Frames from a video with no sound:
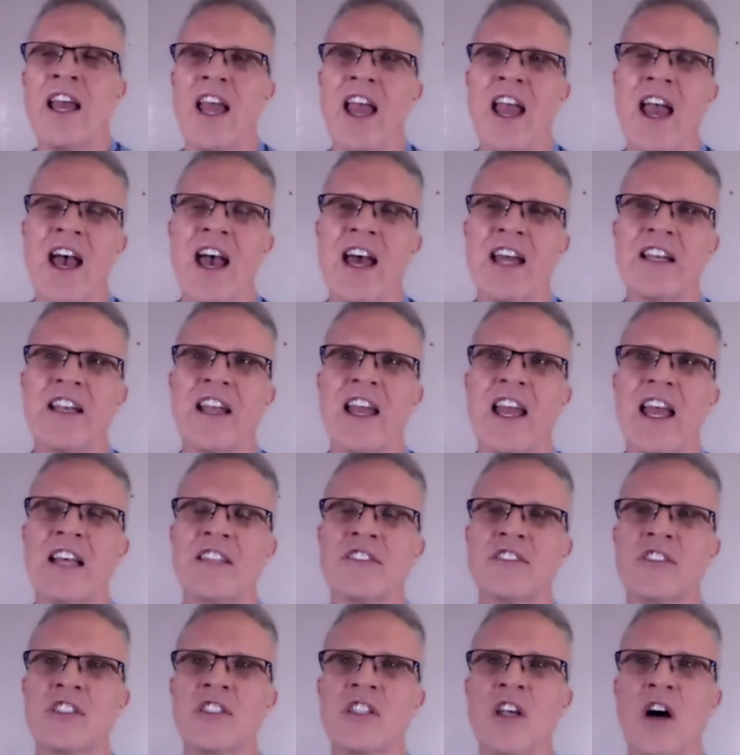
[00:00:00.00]
And,
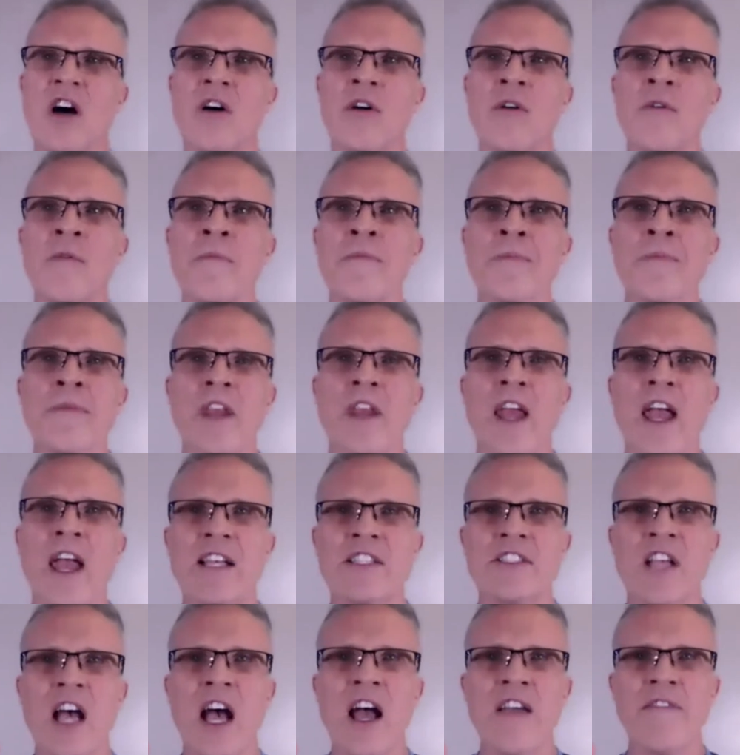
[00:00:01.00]
and so,
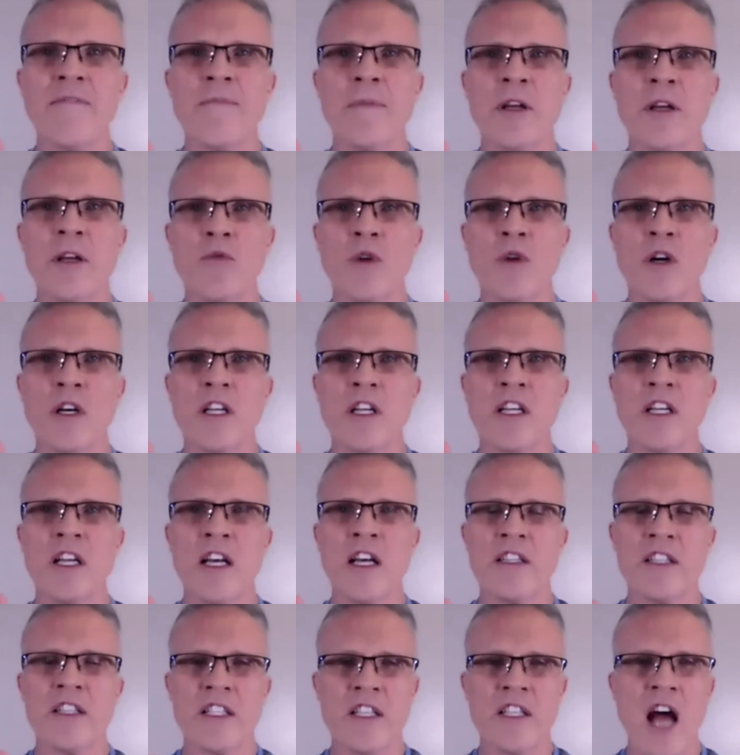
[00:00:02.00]
as I've been working
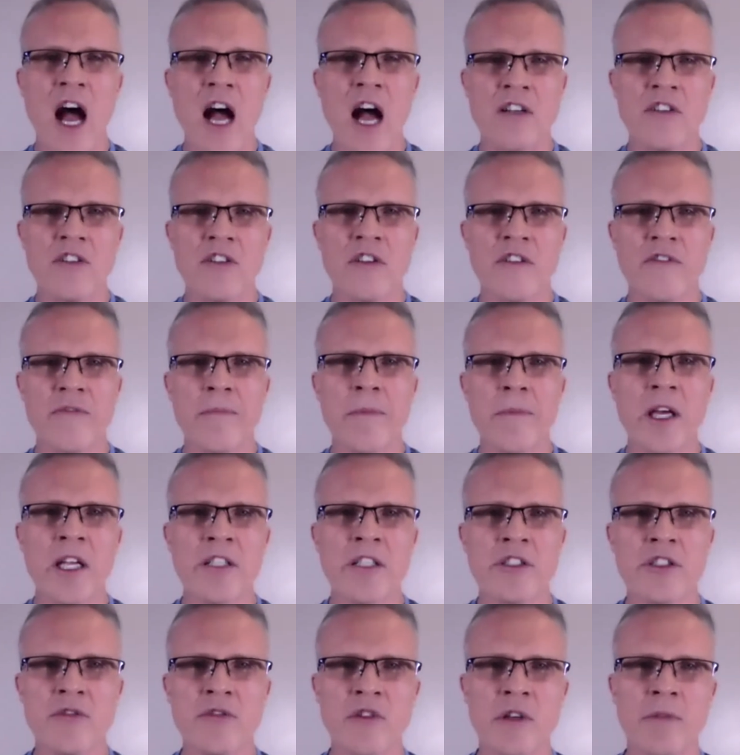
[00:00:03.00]
on the Doctor of
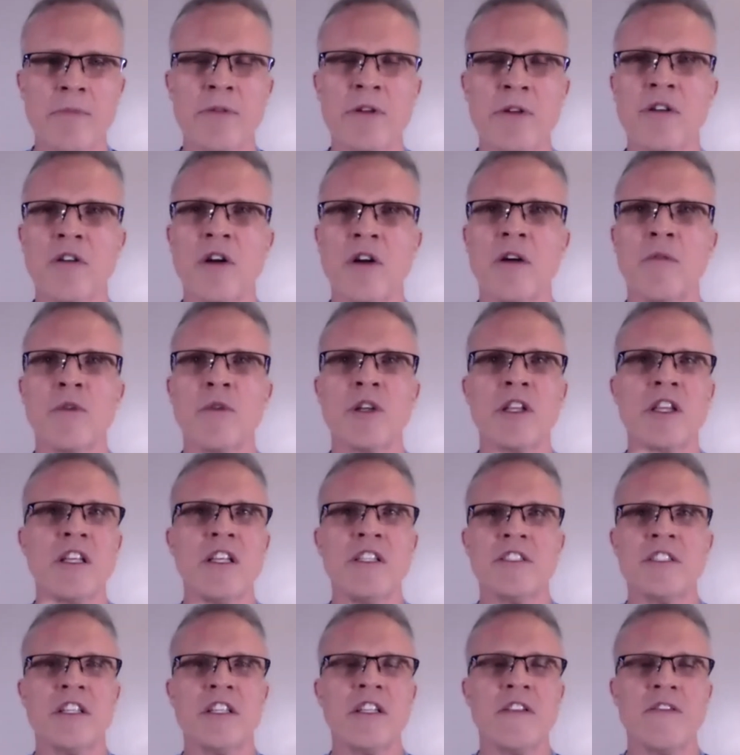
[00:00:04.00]
Ministry program with
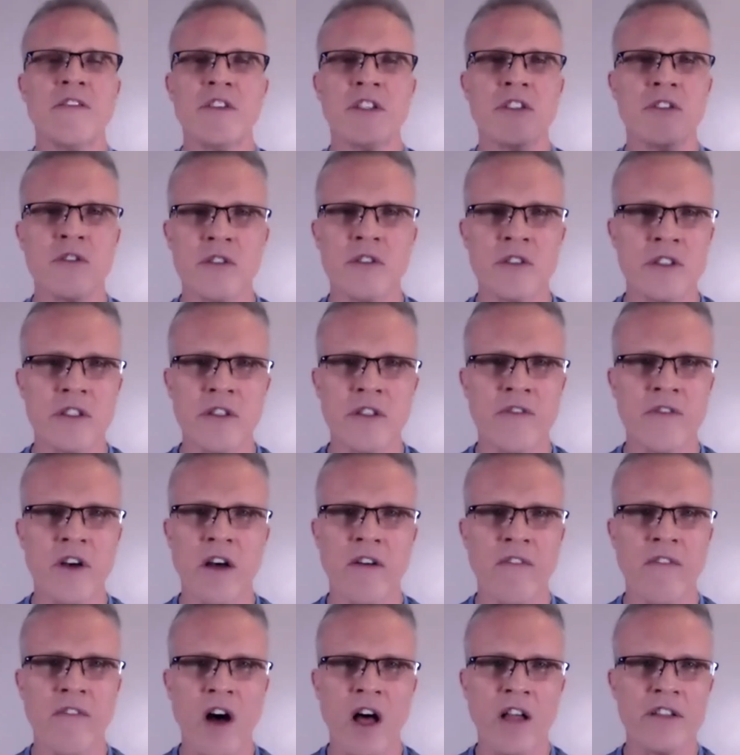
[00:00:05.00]
these individuals of,
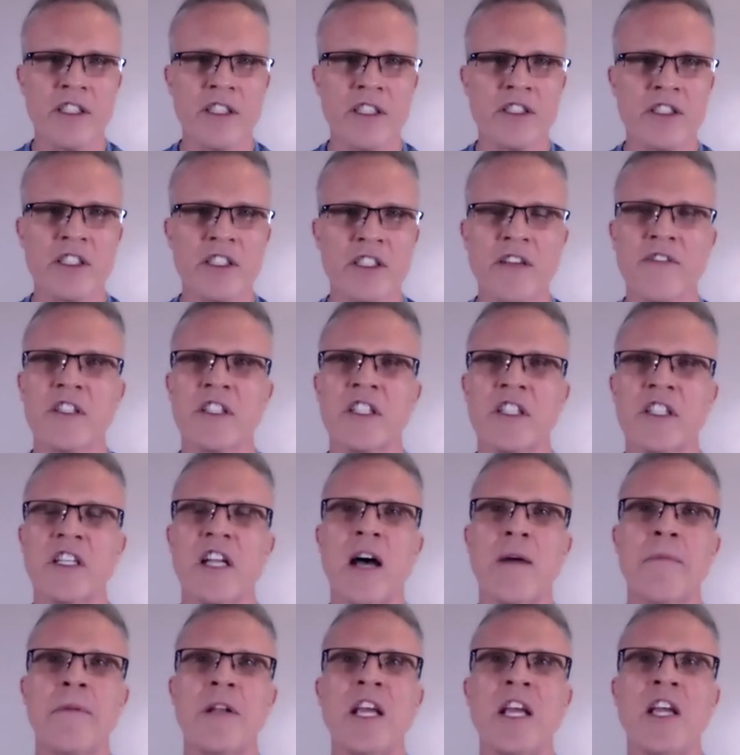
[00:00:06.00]
of all these different
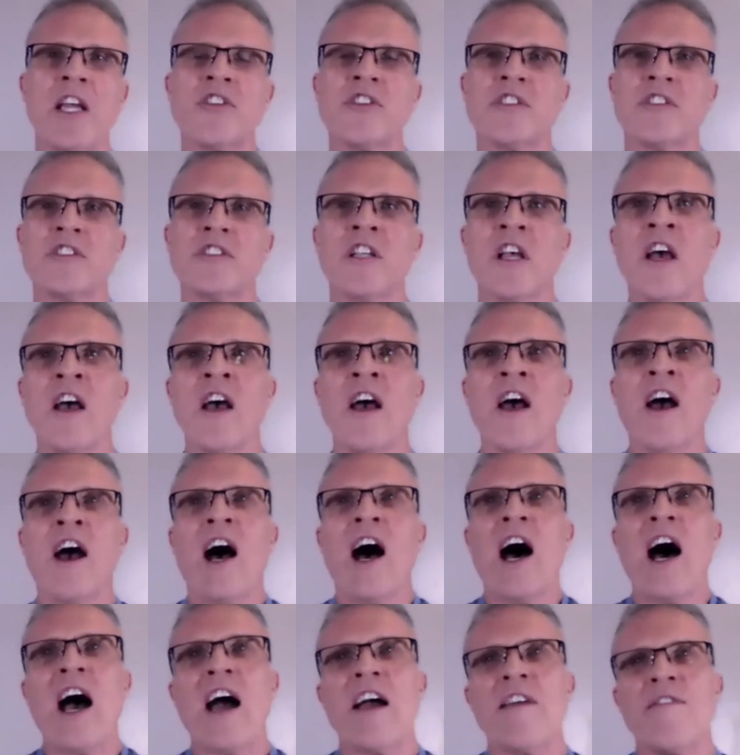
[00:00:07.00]
denominations,
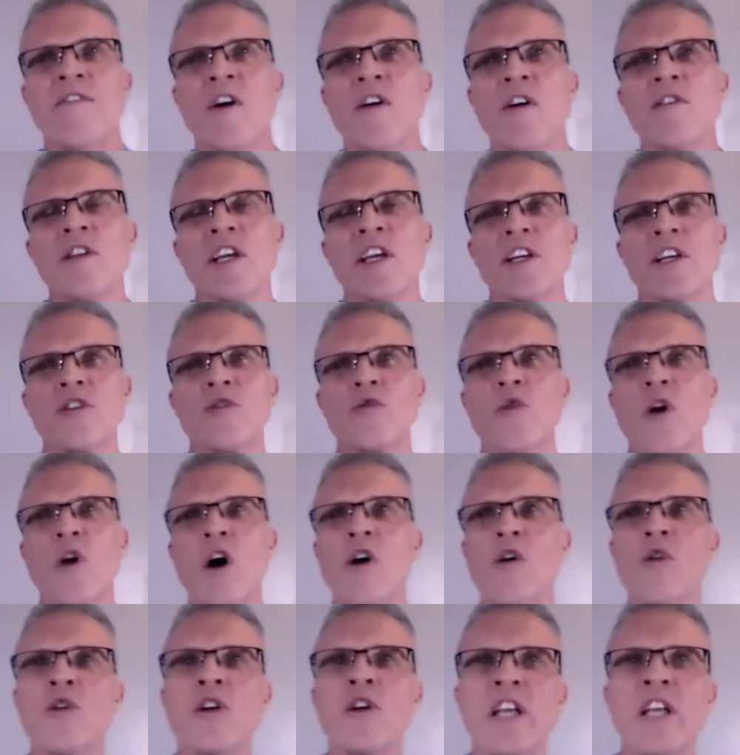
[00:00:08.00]
I've only
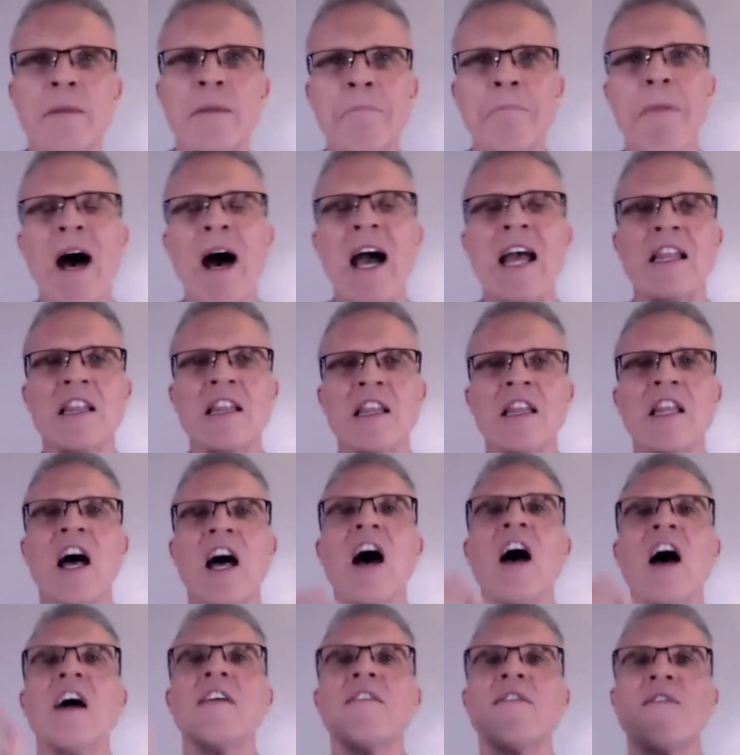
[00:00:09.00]
grown in my
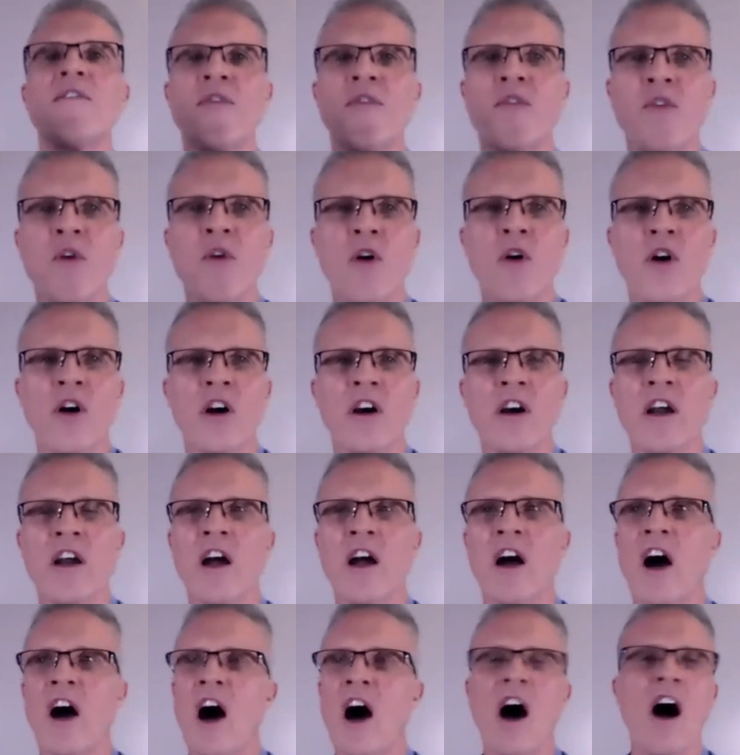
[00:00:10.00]
love for
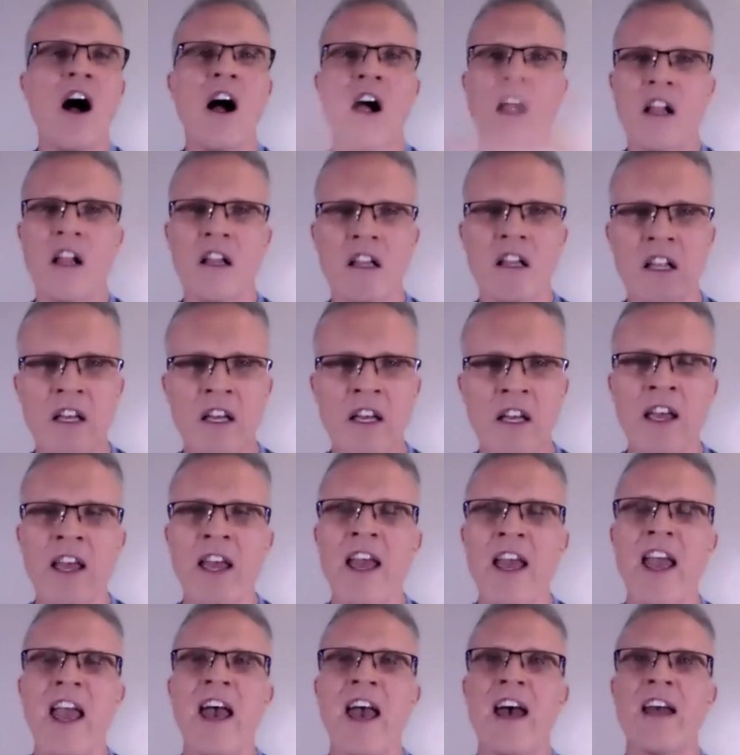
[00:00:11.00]
all
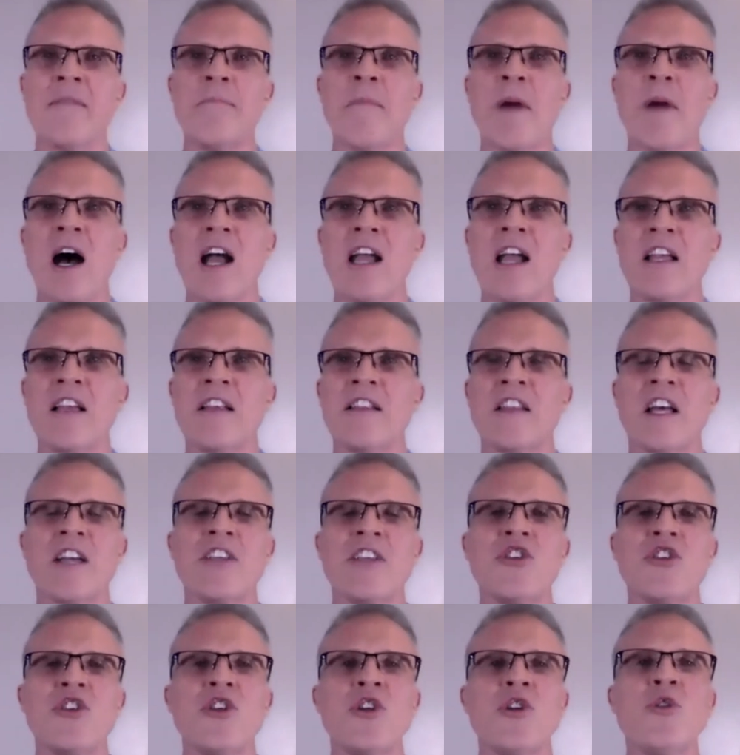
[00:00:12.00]
and my the
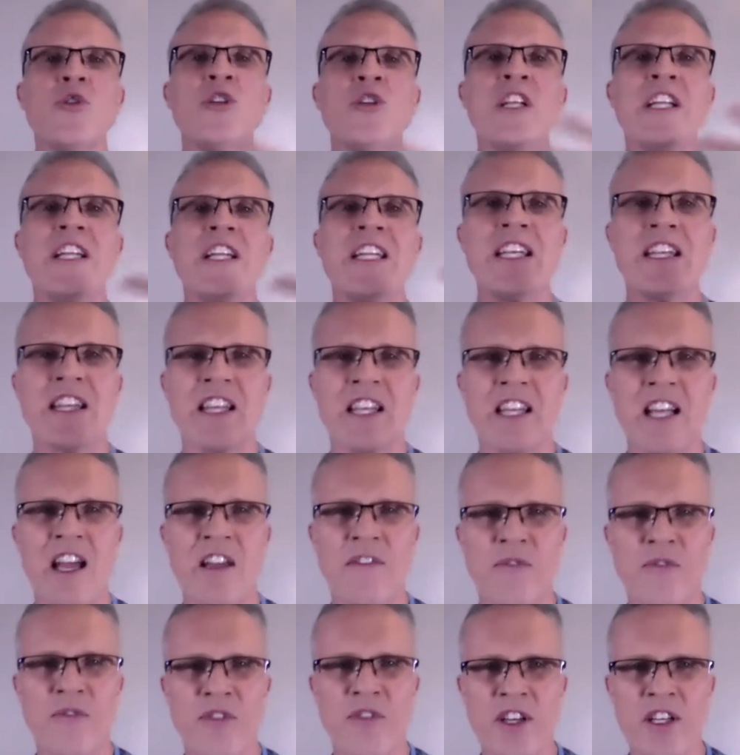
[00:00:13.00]
unity that I
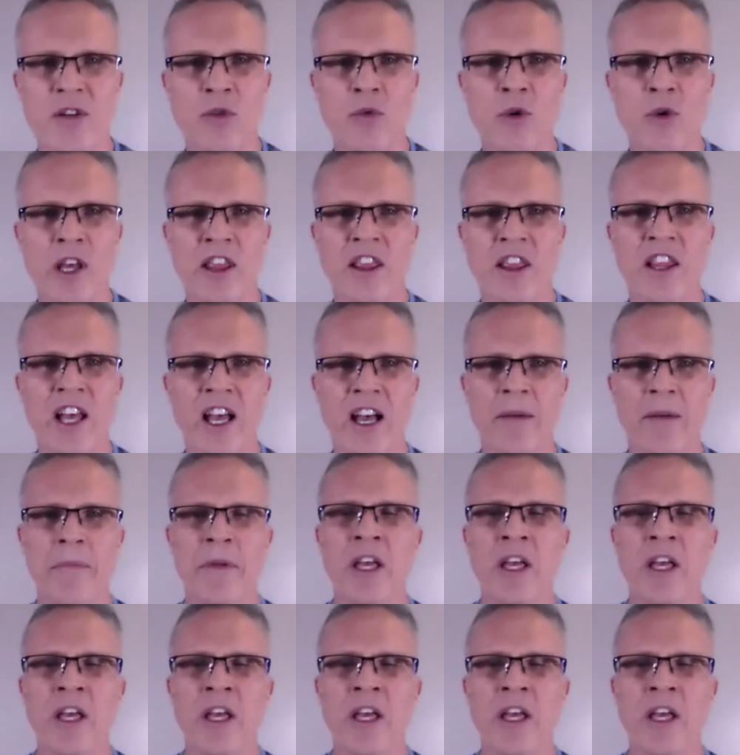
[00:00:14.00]
feel with them.